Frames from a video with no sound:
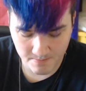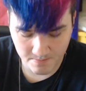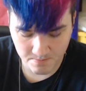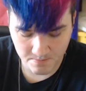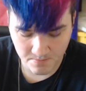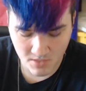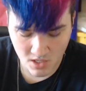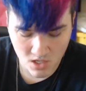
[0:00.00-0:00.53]

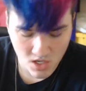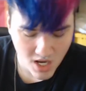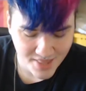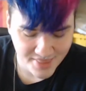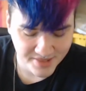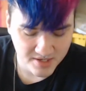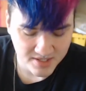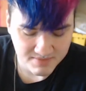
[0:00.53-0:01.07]
I
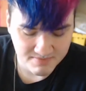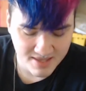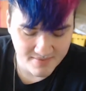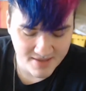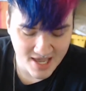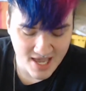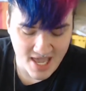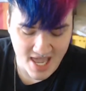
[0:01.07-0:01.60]
mean, there's
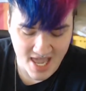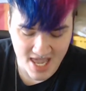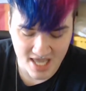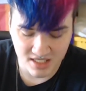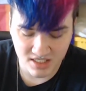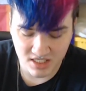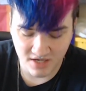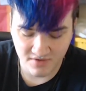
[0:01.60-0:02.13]
maybe a
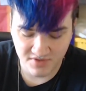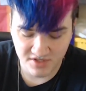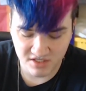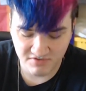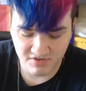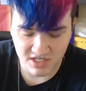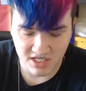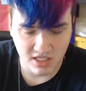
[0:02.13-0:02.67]
hint of this
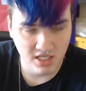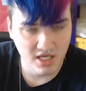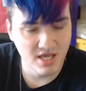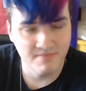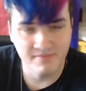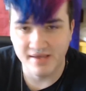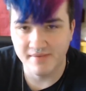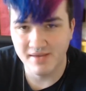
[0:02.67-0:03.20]
vanilla,
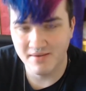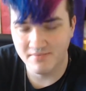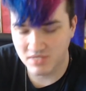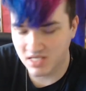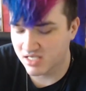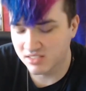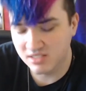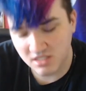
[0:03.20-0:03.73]
and maybe I'm
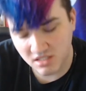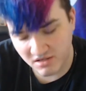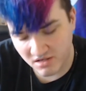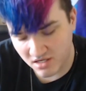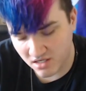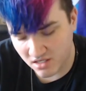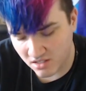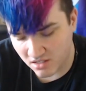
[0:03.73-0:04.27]
tasting
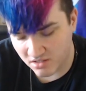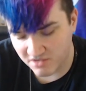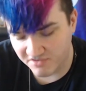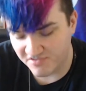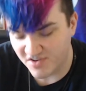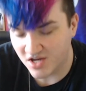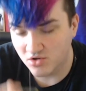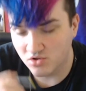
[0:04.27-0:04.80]
the
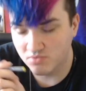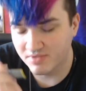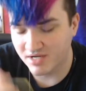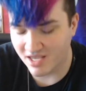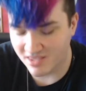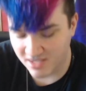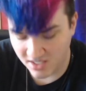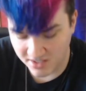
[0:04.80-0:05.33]
fennel, but
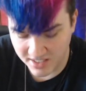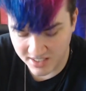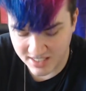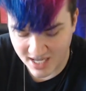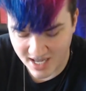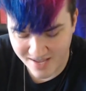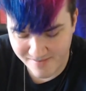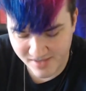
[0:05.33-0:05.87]
I think the
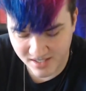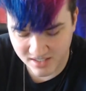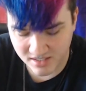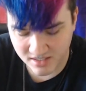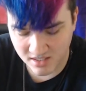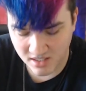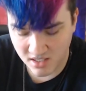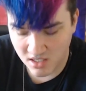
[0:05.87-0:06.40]
thyme
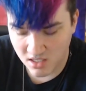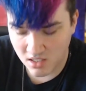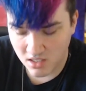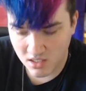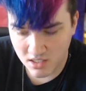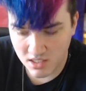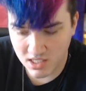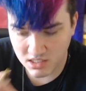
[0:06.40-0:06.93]
is...
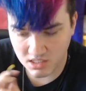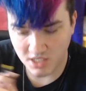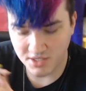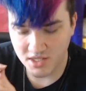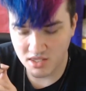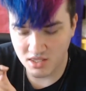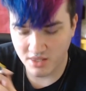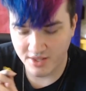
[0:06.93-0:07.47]
It's not
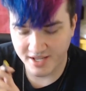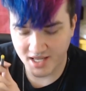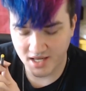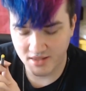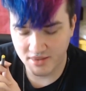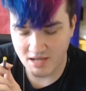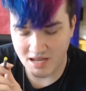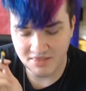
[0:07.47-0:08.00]
that, like,
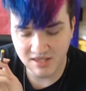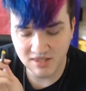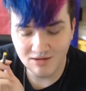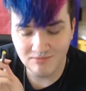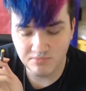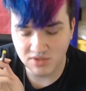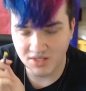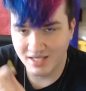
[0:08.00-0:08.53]
I think they're
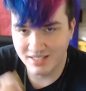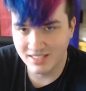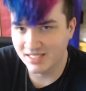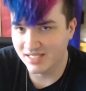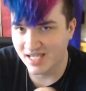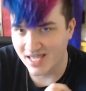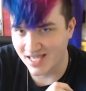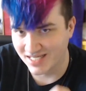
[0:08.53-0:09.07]
blending
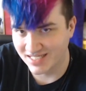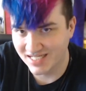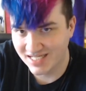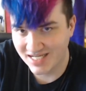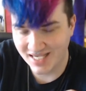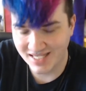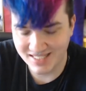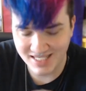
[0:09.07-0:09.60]
in
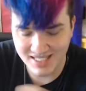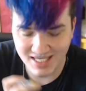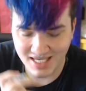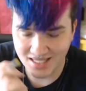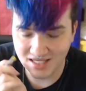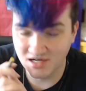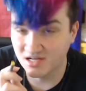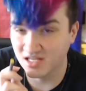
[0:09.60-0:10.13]
nicely
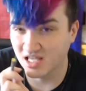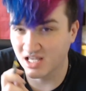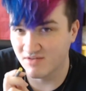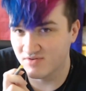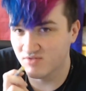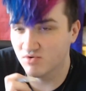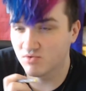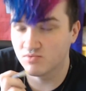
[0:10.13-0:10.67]
together to give
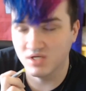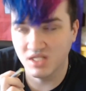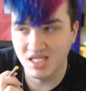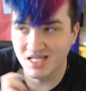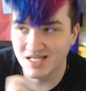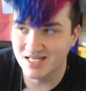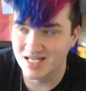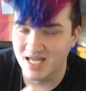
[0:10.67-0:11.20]
you a really
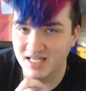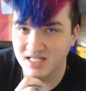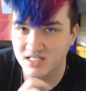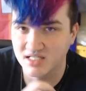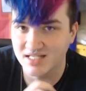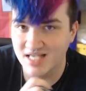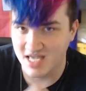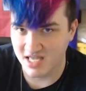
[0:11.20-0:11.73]
nice
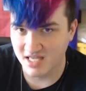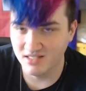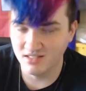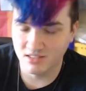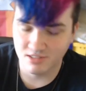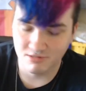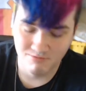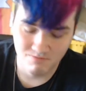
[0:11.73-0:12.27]

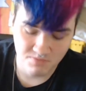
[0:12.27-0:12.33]
taste.